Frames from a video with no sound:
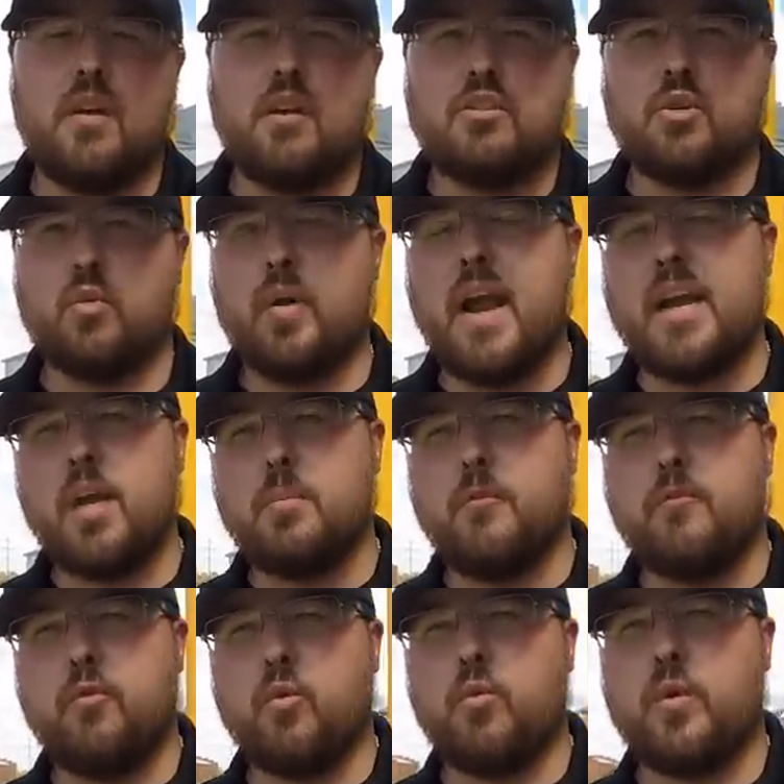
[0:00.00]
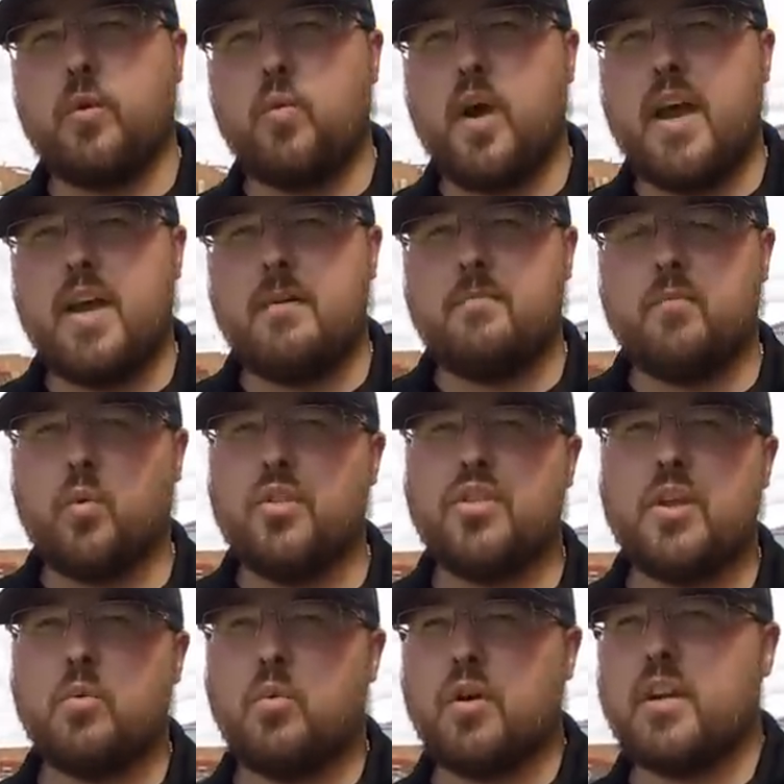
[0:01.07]
So right here before we weigh, one
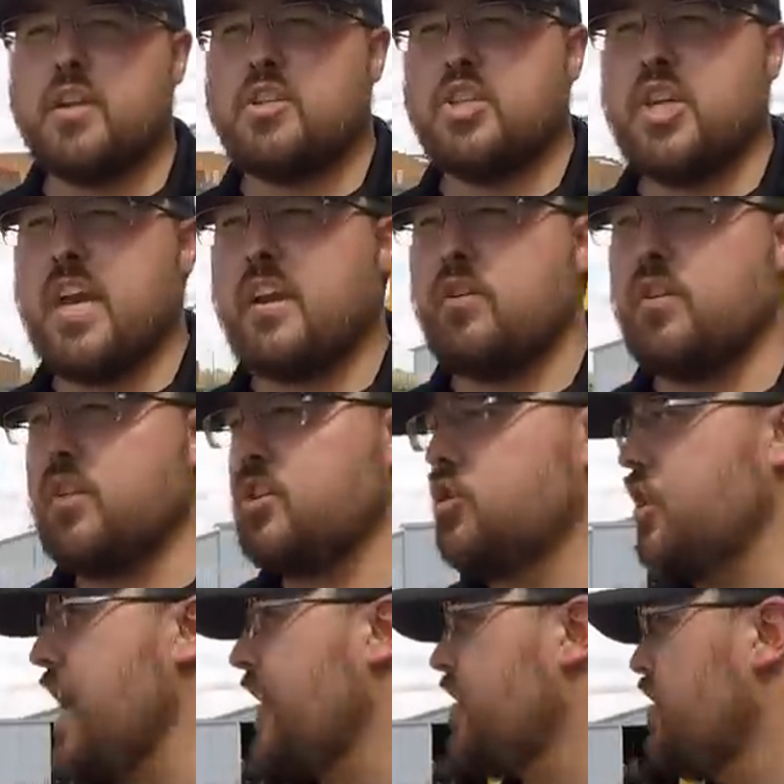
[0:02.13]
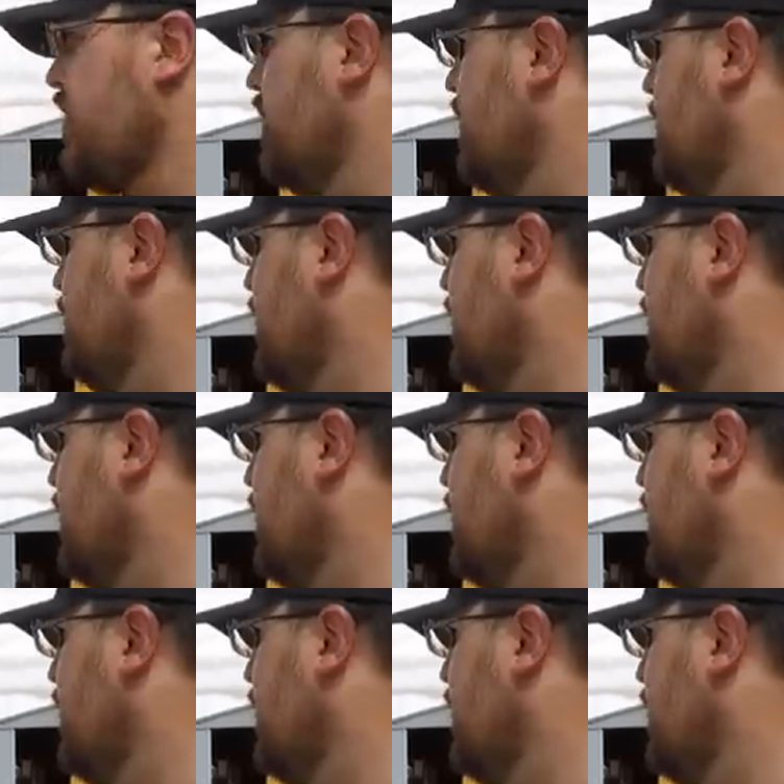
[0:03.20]
thing we're going to check on this tractor